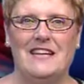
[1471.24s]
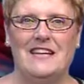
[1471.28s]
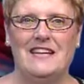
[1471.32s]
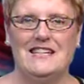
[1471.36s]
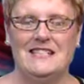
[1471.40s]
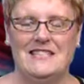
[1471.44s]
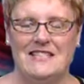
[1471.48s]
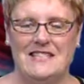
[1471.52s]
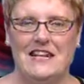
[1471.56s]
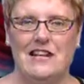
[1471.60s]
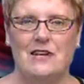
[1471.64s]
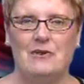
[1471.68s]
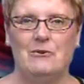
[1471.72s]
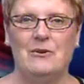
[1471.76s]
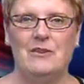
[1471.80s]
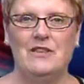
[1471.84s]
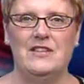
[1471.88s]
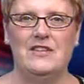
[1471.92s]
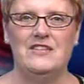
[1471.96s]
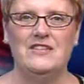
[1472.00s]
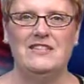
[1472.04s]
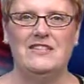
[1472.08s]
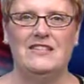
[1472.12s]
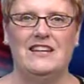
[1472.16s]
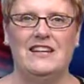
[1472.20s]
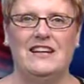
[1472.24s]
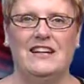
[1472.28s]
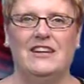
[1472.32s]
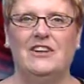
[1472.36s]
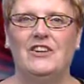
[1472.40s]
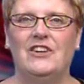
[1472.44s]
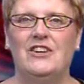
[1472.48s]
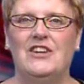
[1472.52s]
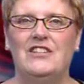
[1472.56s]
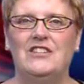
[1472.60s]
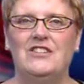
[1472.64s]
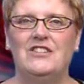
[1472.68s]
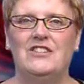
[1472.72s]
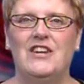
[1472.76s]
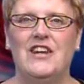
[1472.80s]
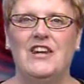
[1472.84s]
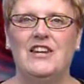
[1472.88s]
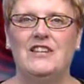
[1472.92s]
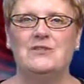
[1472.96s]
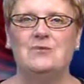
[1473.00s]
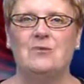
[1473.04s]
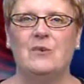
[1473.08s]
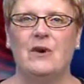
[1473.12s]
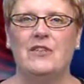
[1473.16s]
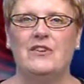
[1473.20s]
Stay with us. A look at
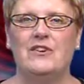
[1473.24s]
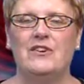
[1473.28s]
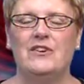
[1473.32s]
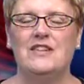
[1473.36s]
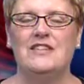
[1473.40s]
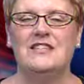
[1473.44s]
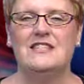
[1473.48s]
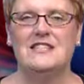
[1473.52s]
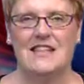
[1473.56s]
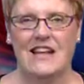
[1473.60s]
today's weather is